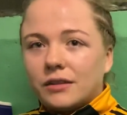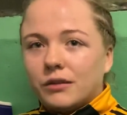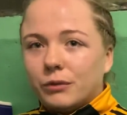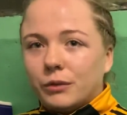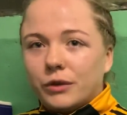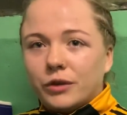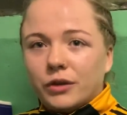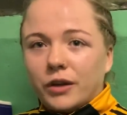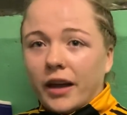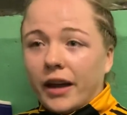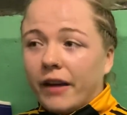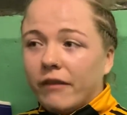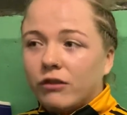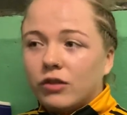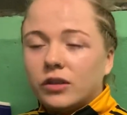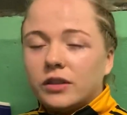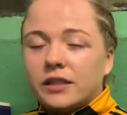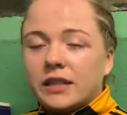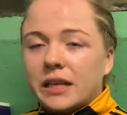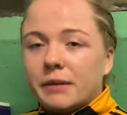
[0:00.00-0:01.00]
I have a
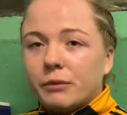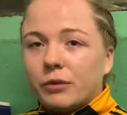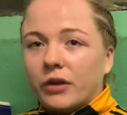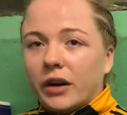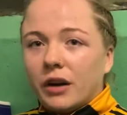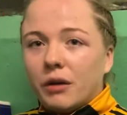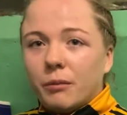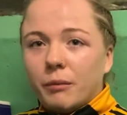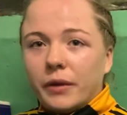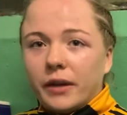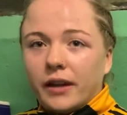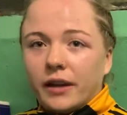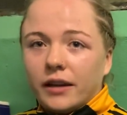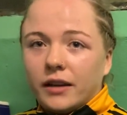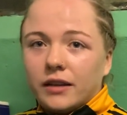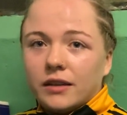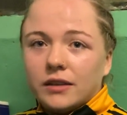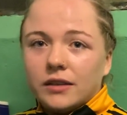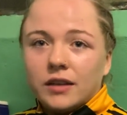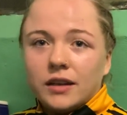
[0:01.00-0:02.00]
good team around me
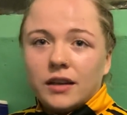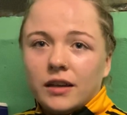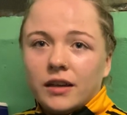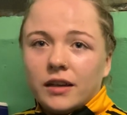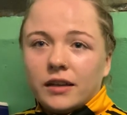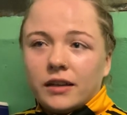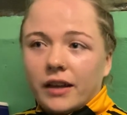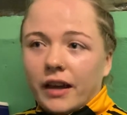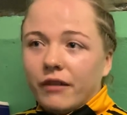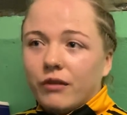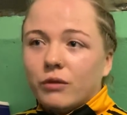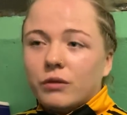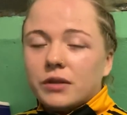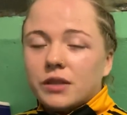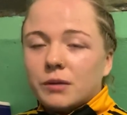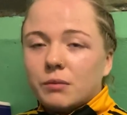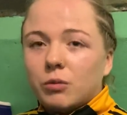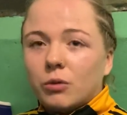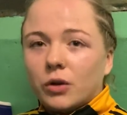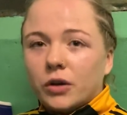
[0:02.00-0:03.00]
and everyone
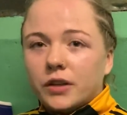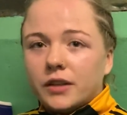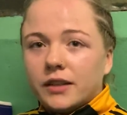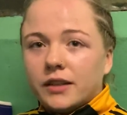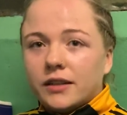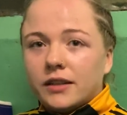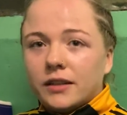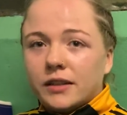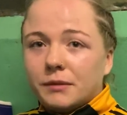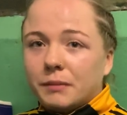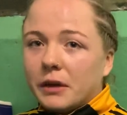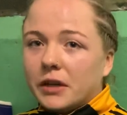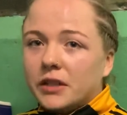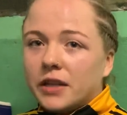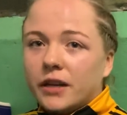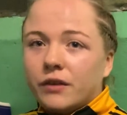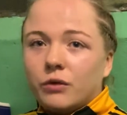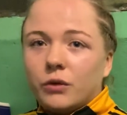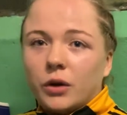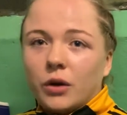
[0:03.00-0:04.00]
supported, especially
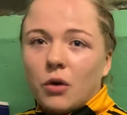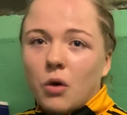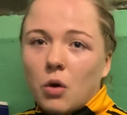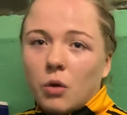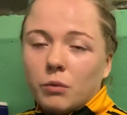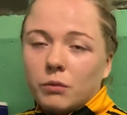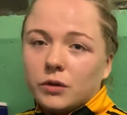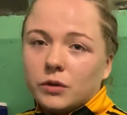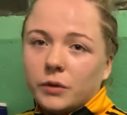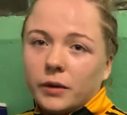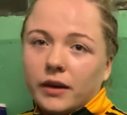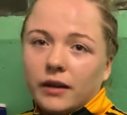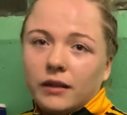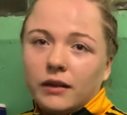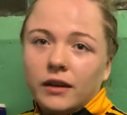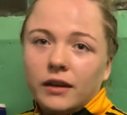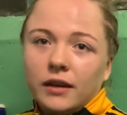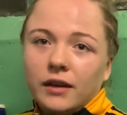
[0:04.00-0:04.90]
everyone at home as well.